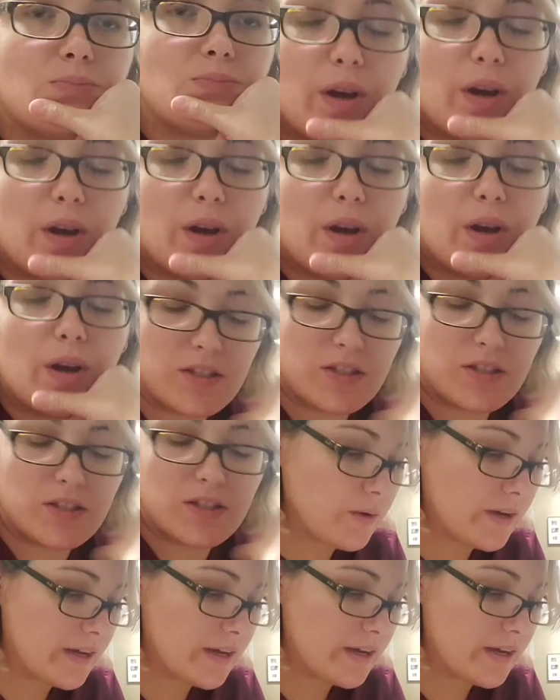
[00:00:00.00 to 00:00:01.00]
All right,
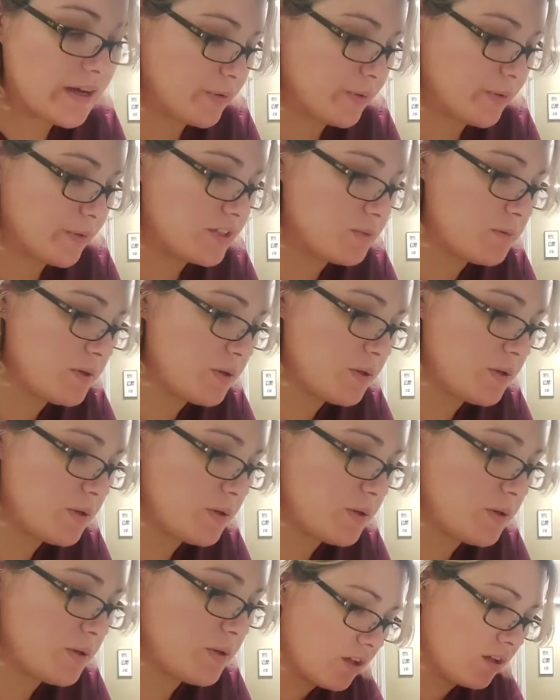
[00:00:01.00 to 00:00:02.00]
so I'm going to be
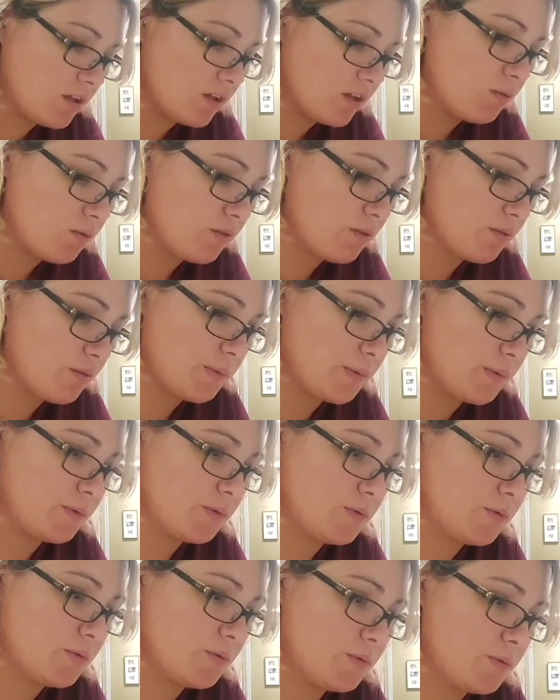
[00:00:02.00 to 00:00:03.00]
walking you
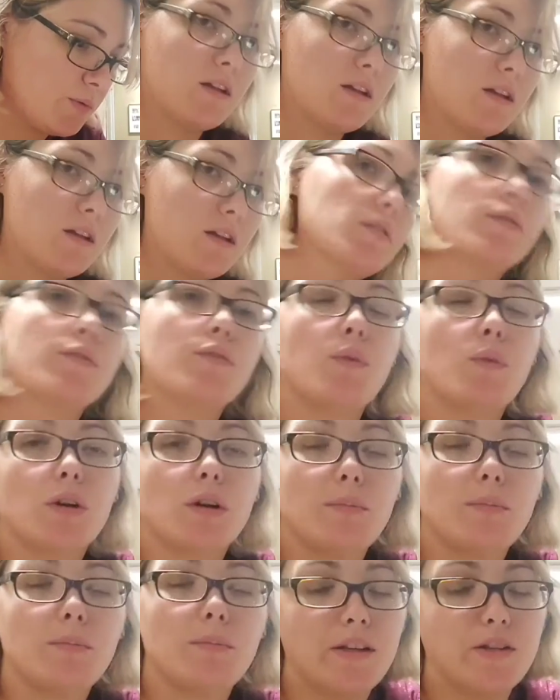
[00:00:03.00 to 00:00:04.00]
through how to
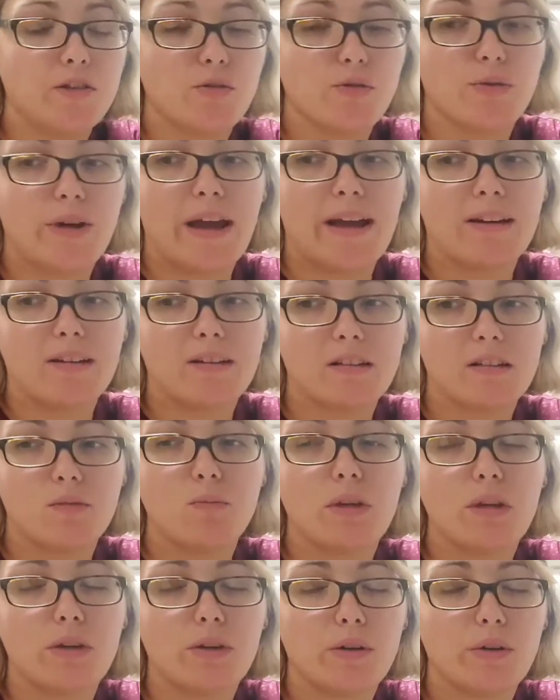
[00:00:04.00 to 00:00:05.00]
perform a direct
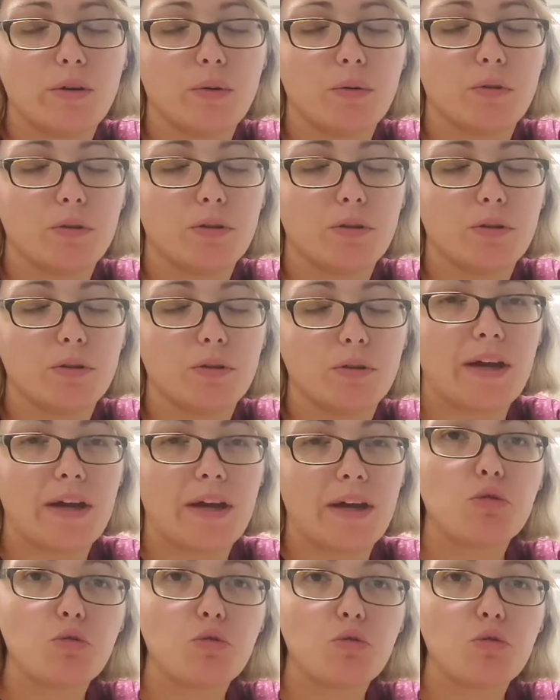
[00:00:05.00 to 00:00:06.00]
smear or
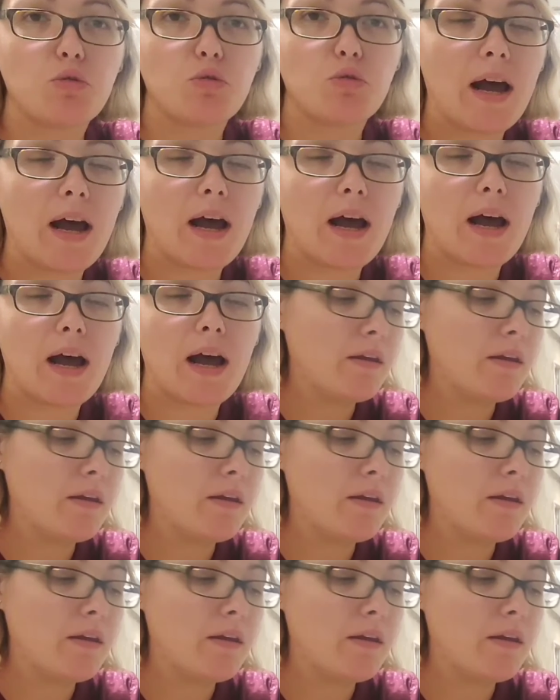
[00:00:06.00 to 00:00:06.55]
direct drop